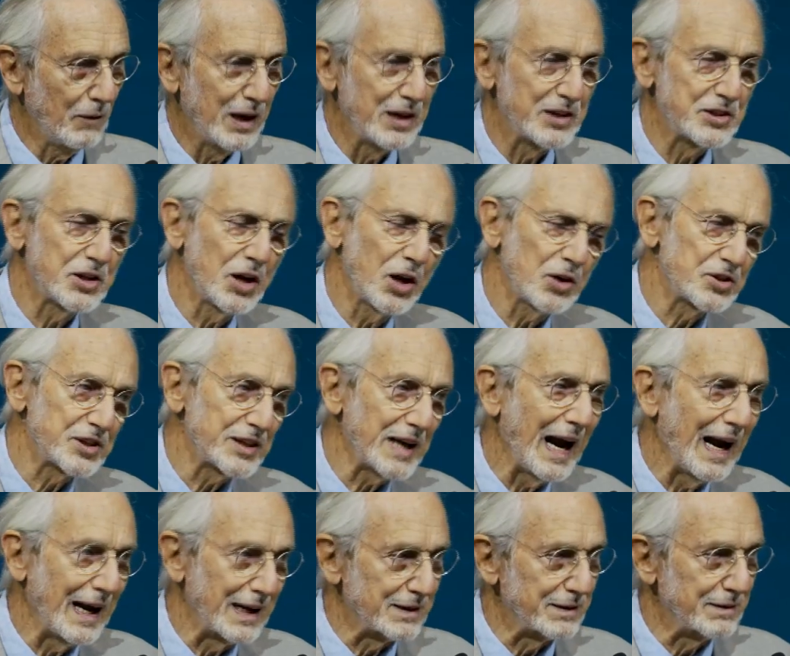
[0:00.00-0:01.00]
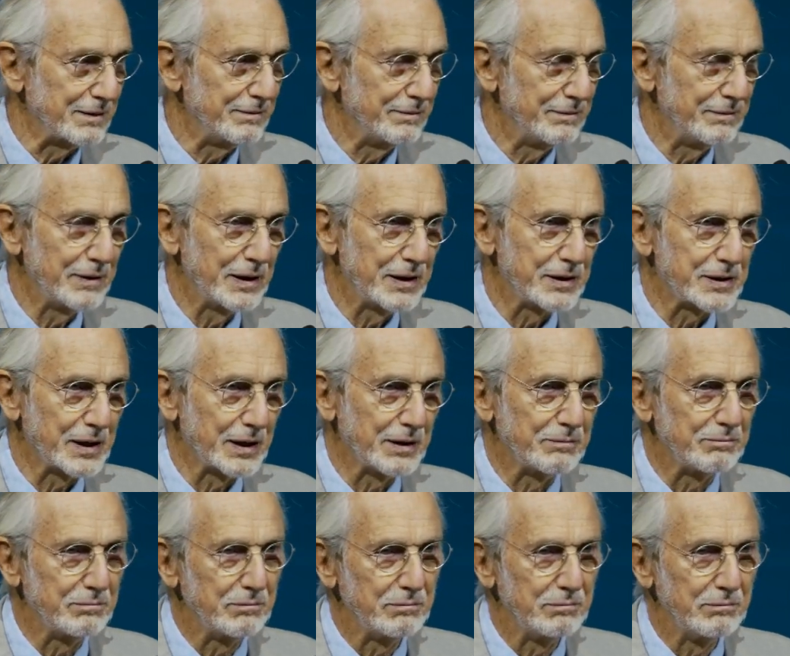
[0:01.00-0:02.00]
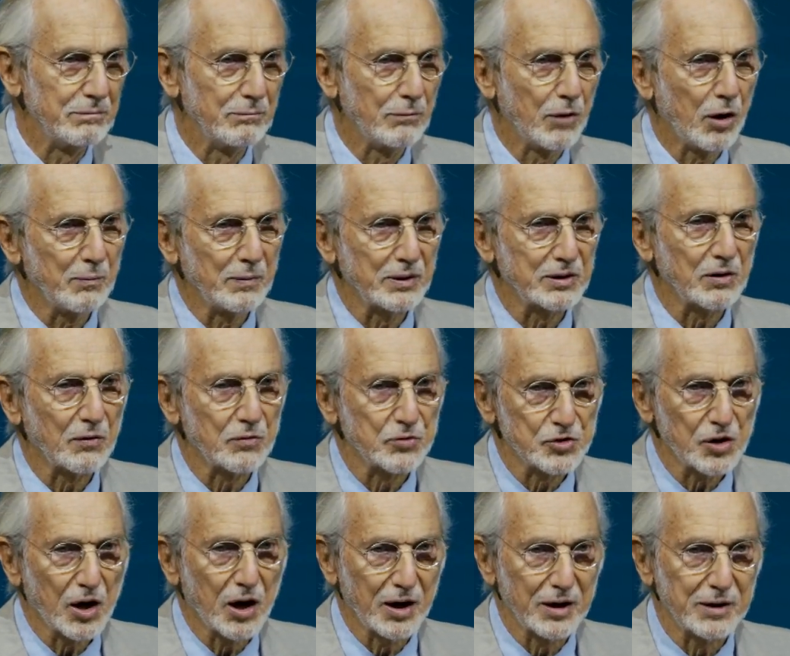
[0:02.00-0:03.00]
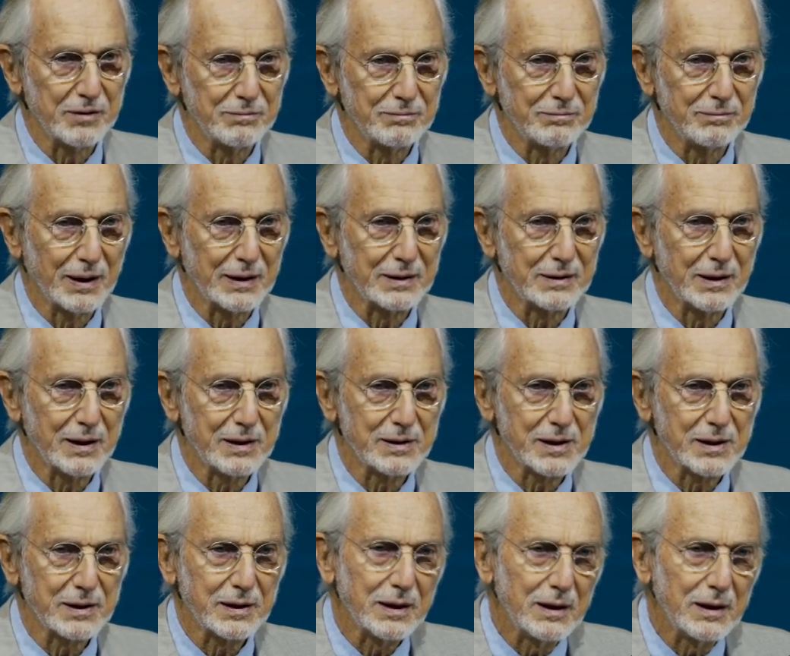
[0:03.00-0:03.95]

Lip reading: it's not sad. It's a moment of joy, but there's a